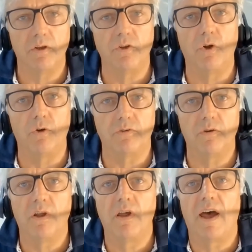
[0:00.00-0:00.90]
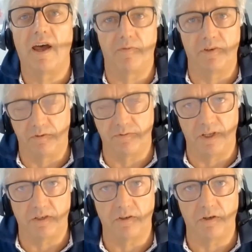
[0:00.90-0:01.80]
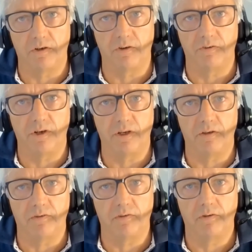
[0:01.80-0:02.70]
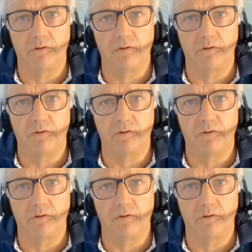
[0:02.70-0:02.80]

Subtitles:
not have it affect our careers.